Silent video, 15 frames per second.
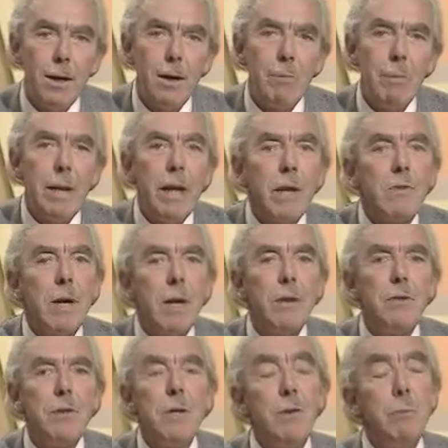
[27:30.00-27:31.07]
My next
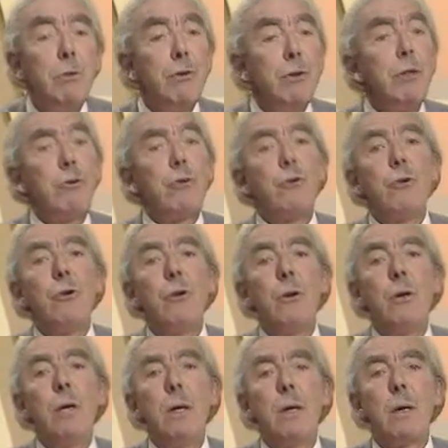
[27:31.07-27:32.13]
guest is a musician.
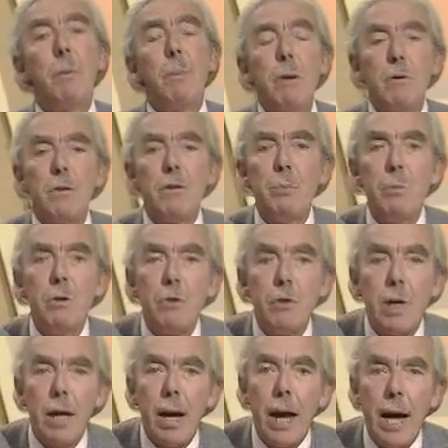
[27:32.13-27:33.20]
He composes
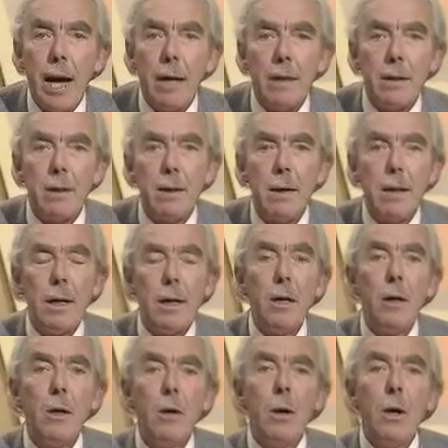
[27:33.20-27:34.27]
music and he
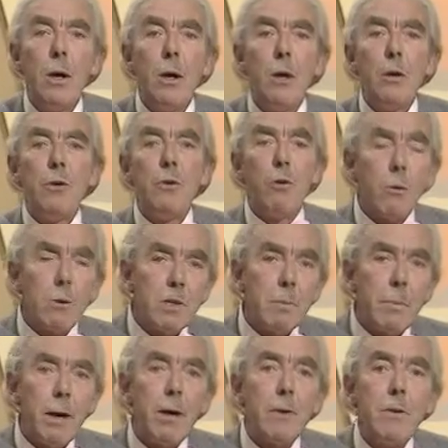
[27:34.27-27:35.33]
talks
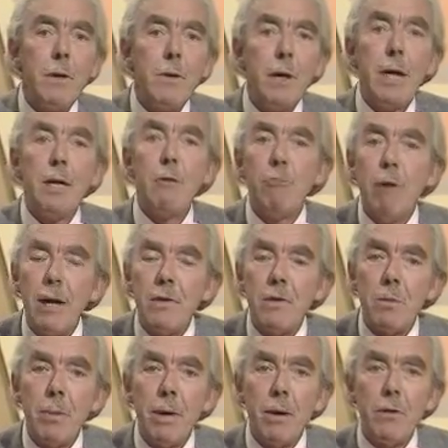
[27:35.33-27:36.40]
about it and he writes
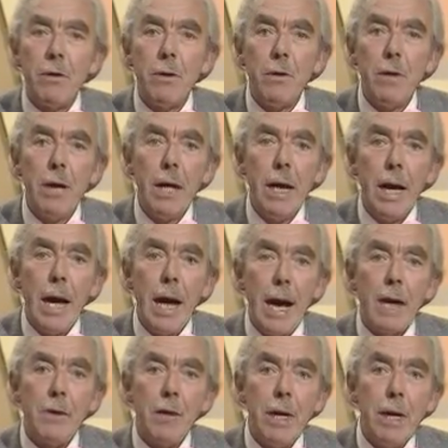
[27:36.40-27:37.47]
about it,
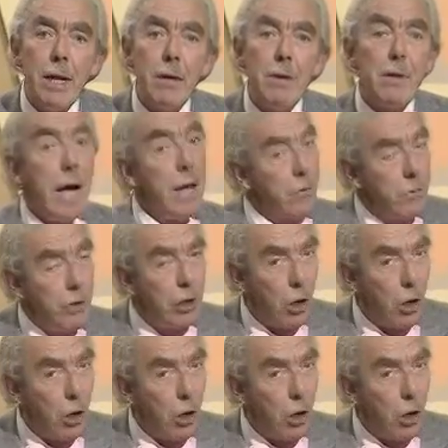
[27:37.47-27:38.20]
and he is Anthony